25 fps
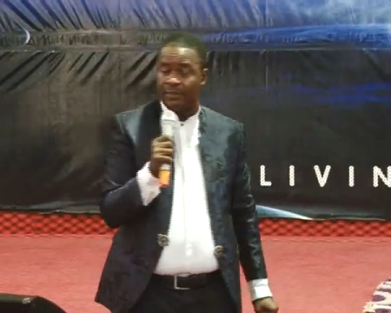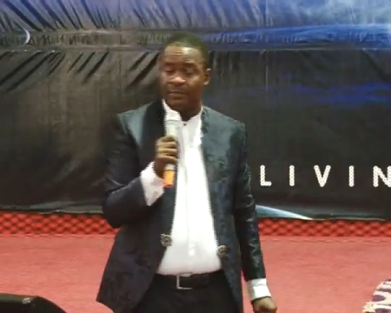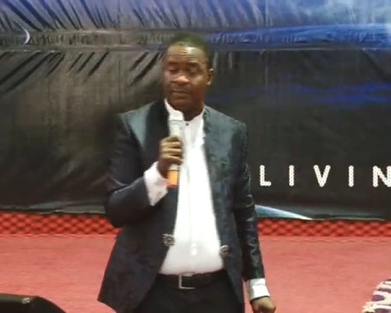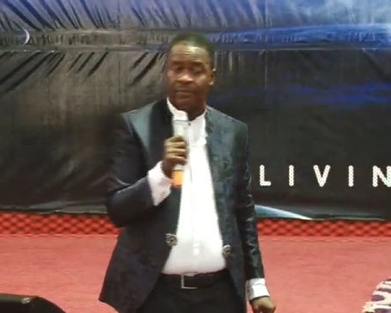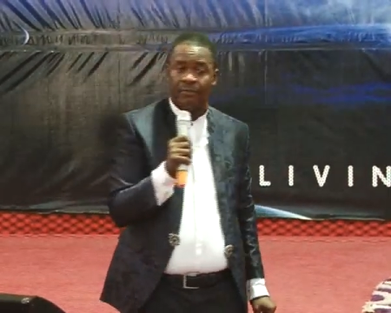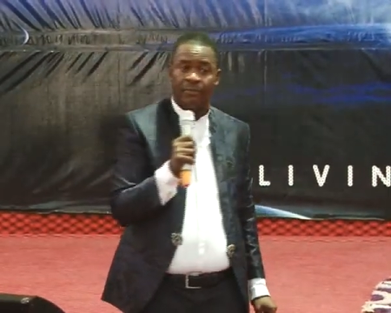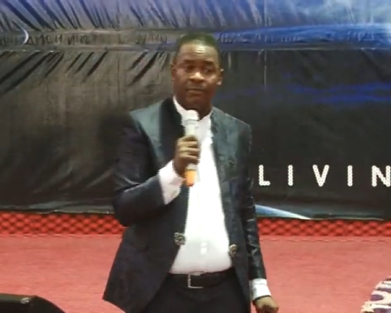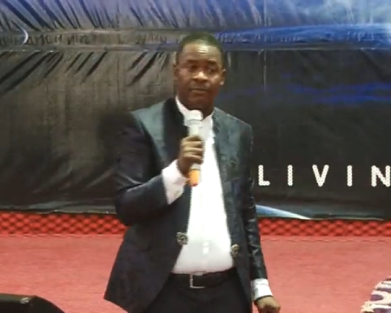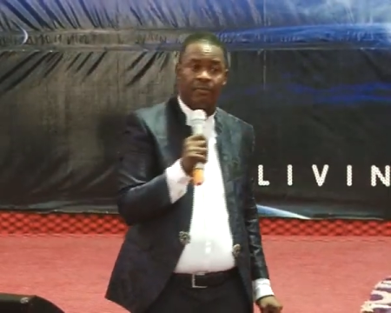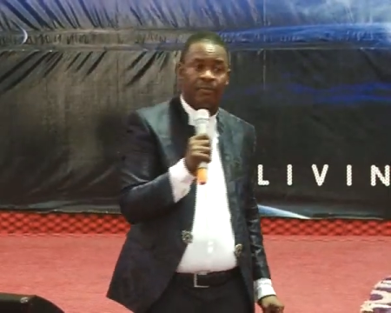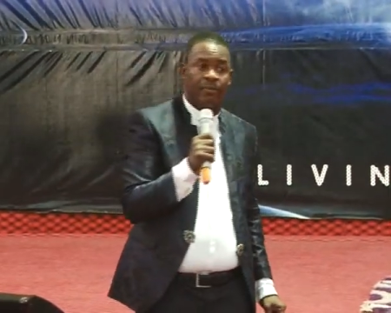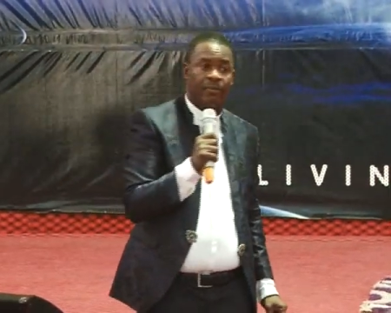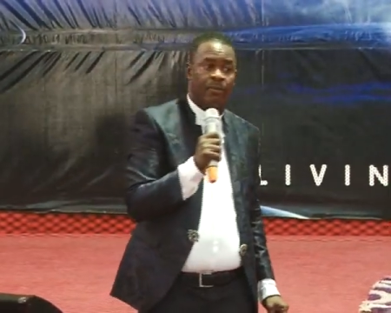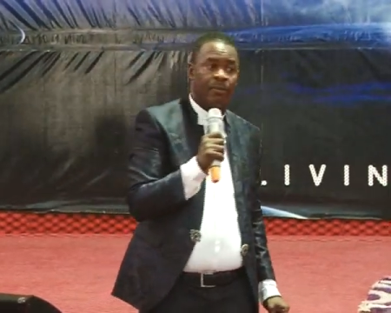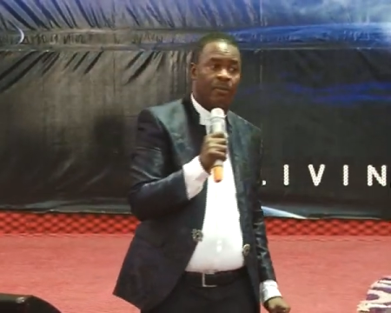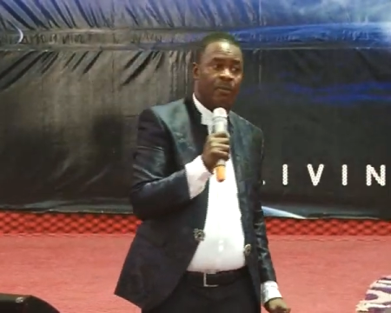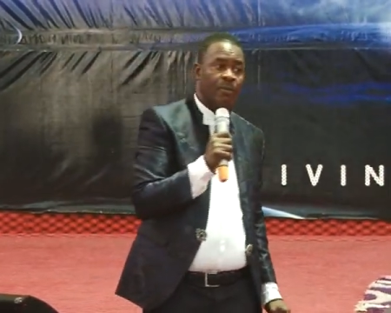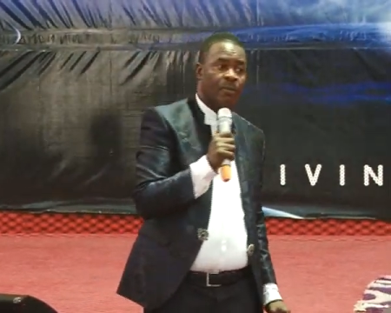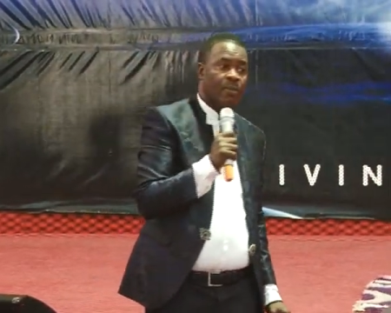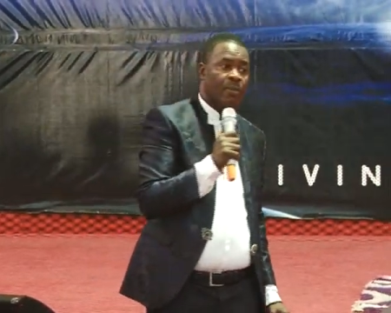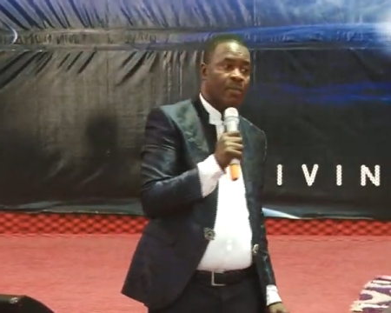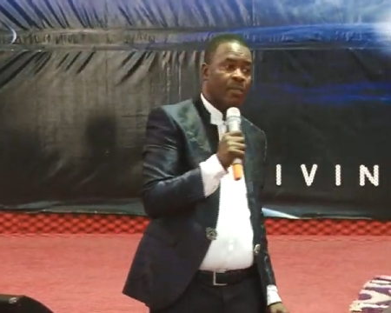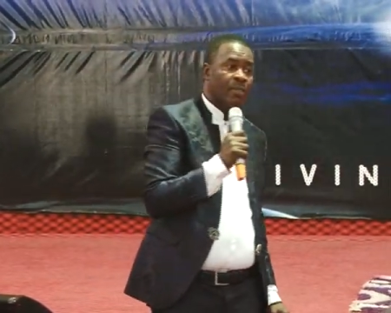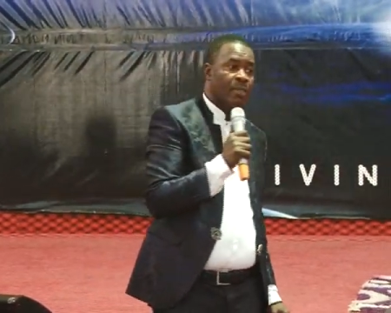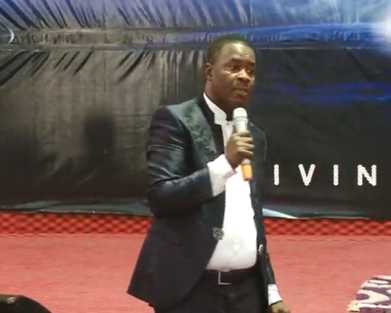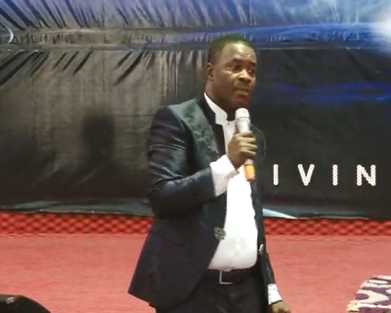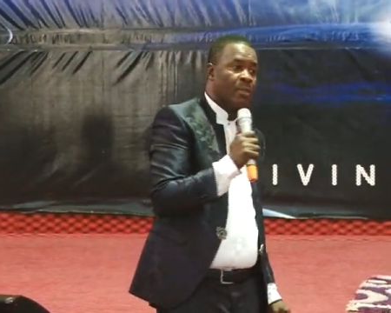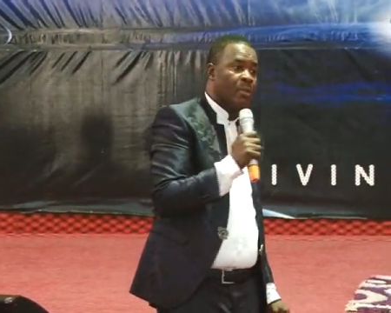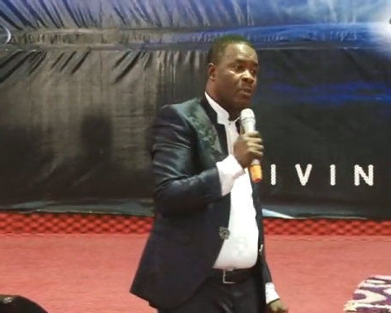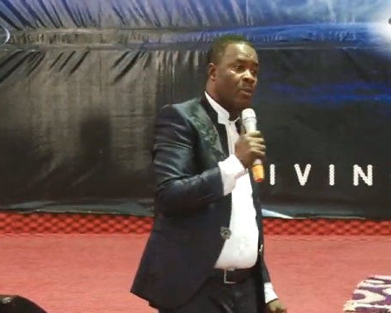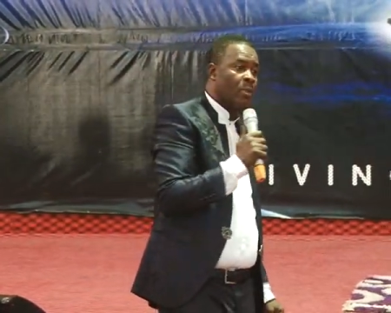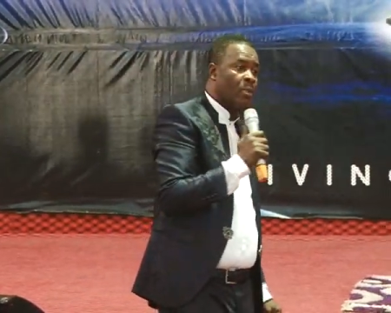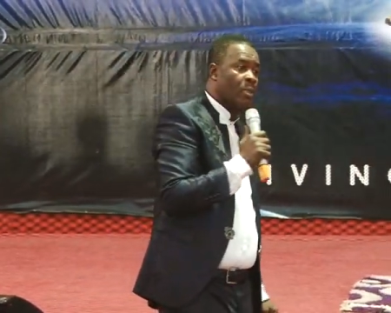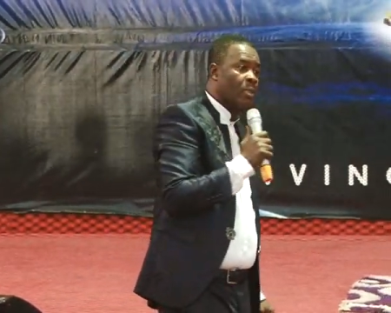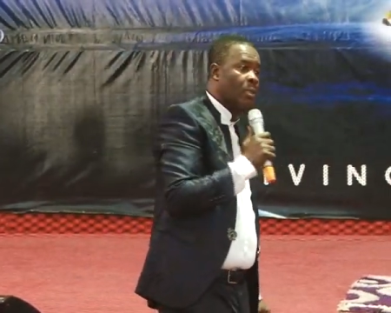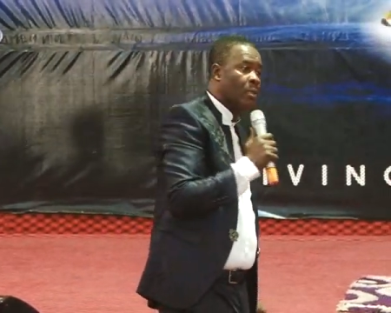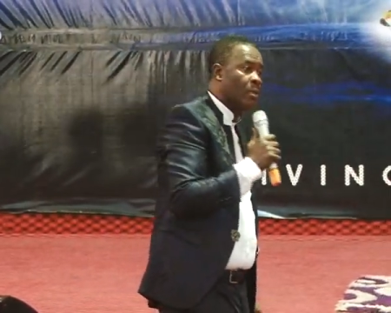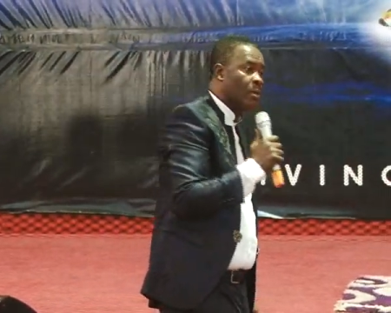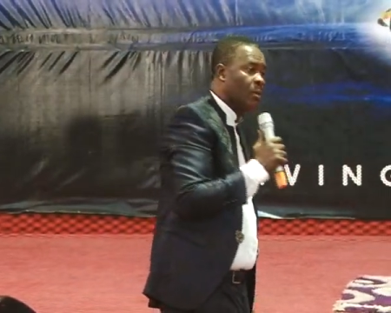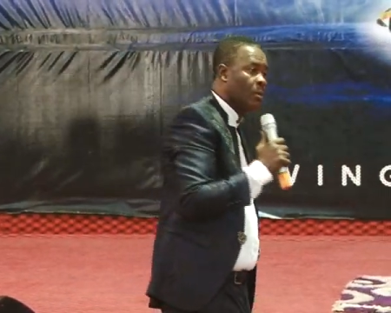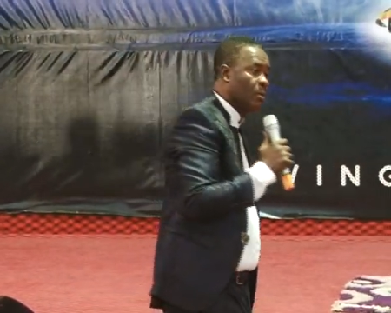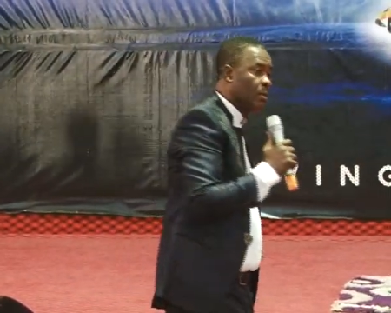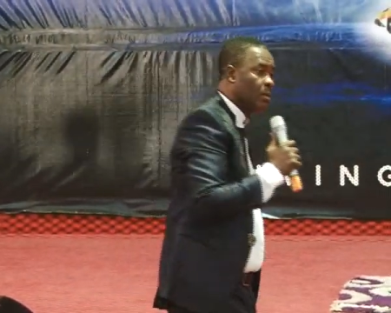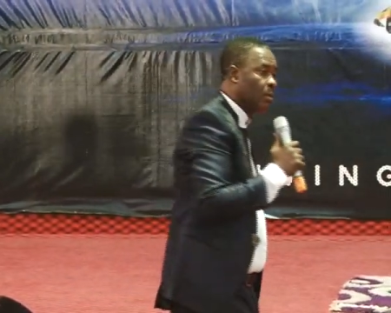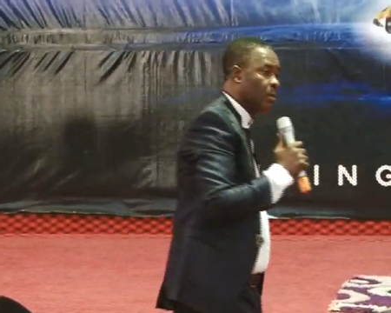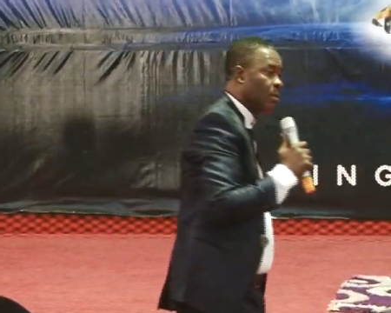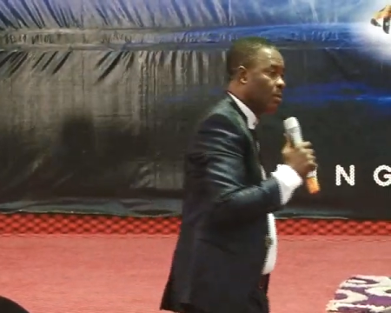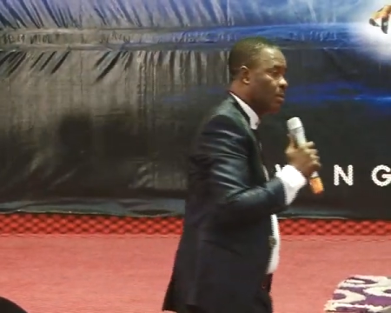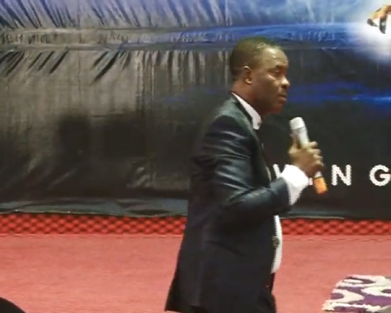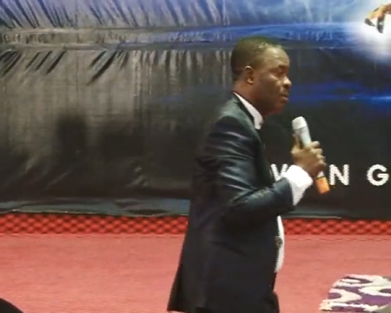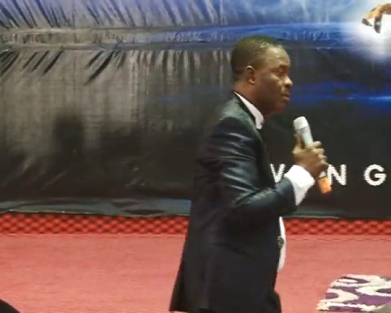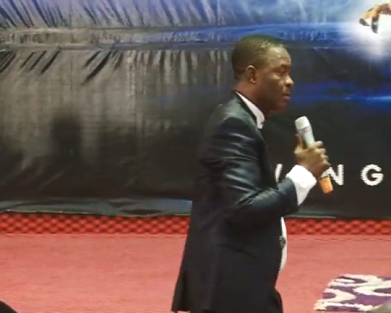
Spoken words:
Nobody speaks.